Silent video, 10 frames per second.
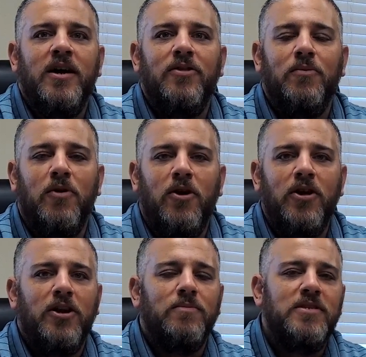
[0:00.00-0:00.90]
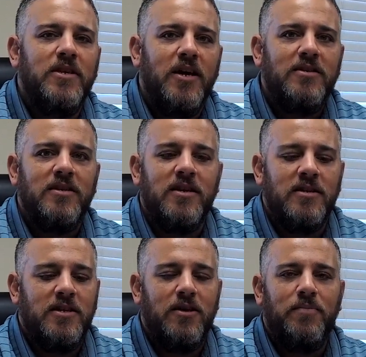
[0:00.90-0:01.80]
the mall and come see us
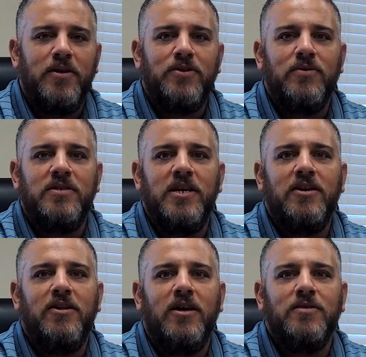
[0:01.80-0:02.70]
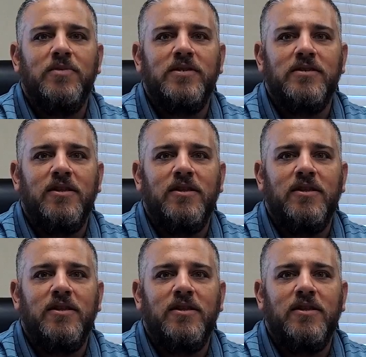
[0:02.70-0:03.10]
and take a picture with Santa Claus and Mrs.